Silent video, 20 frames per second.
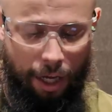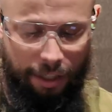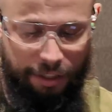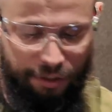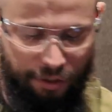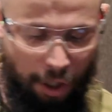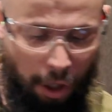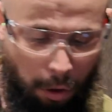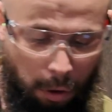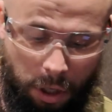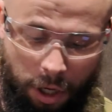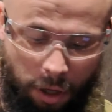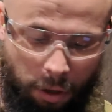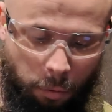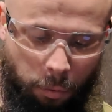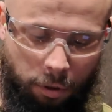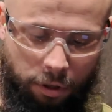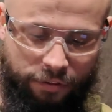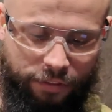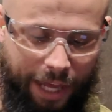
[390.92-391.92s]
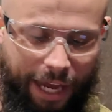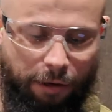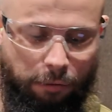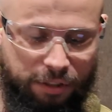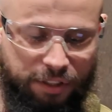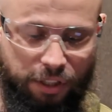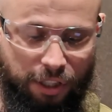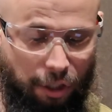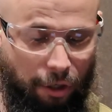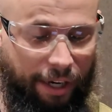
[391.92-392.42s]
So that
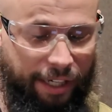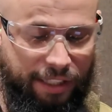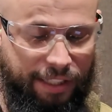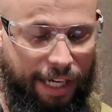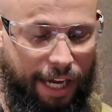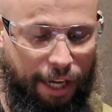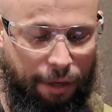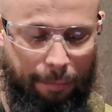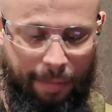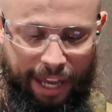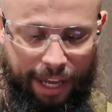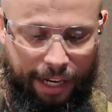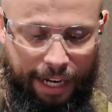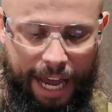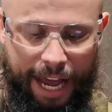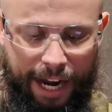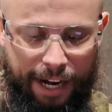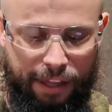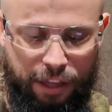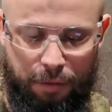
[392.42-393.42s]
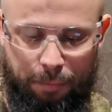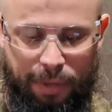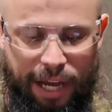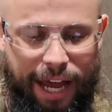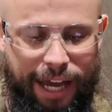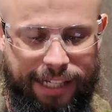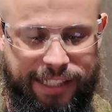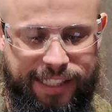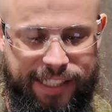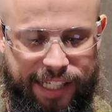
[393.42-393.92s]
was a great time, man. Out of the
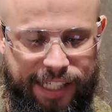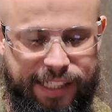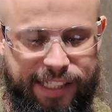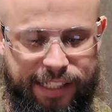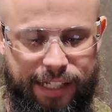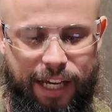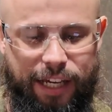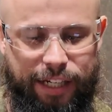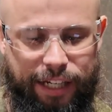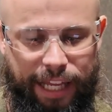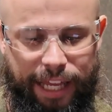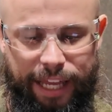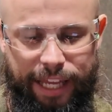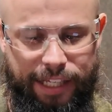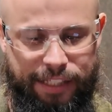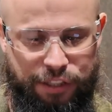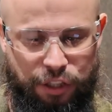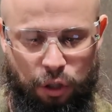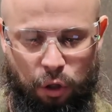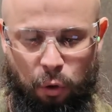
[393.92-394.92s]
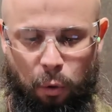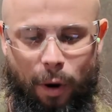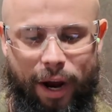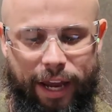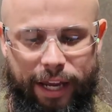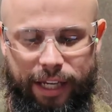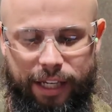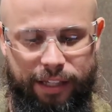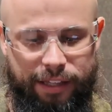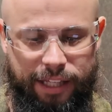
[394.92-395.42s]
box, this gun is
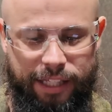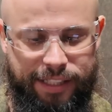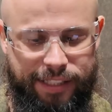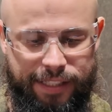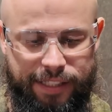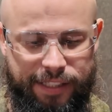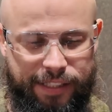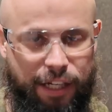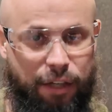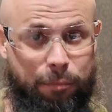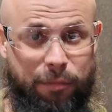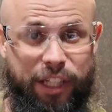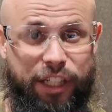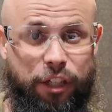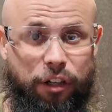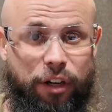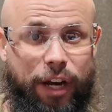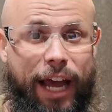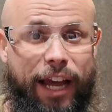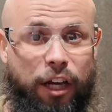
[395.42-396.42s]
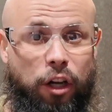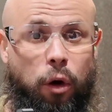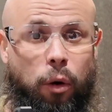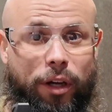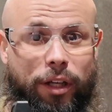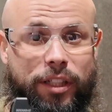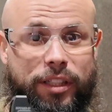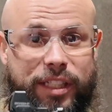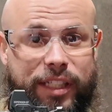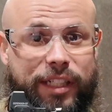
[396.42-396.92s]
great. This is something that you're not
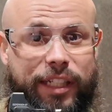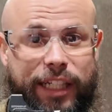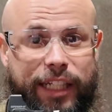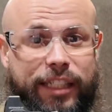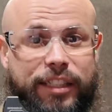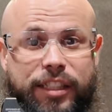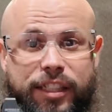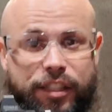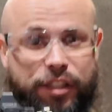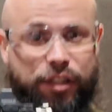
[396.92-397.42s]
going to need to